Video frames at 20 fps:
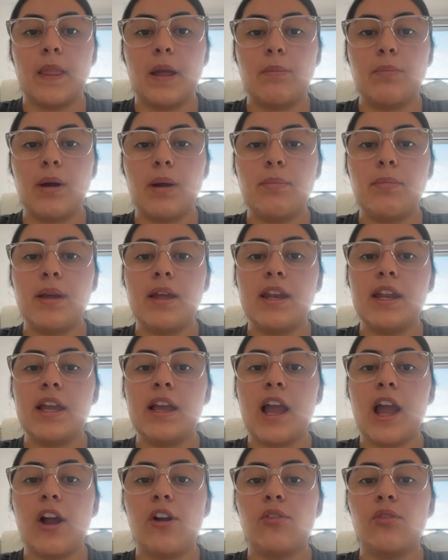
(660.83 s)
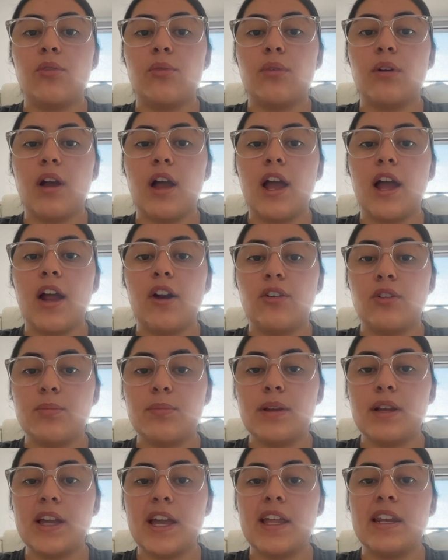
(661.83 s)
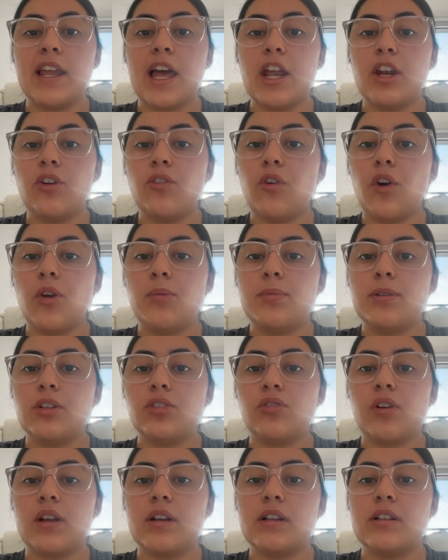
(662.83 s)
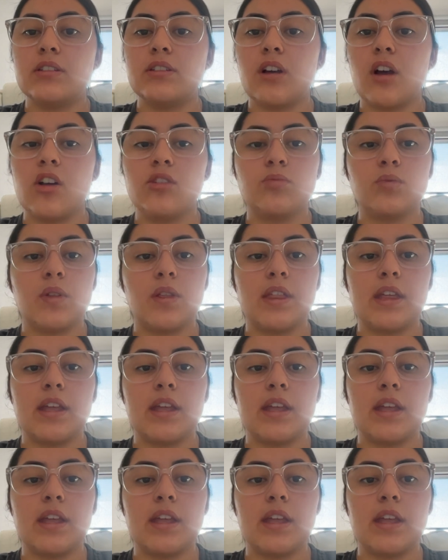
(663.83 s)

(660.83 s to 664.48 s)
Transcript: By embedding Arabic and anaerobic training tasks